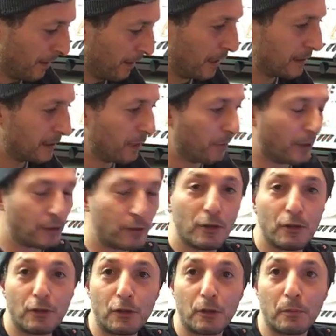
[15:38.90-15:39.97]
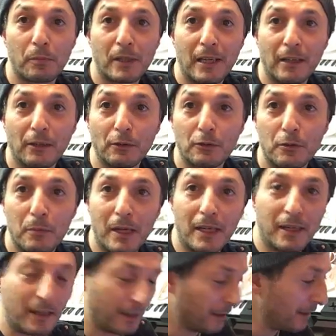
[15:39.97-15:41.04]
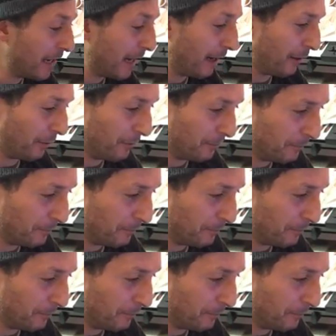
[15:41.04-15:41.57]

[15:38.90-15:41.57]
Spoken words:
Let's see what YouTube tells me now.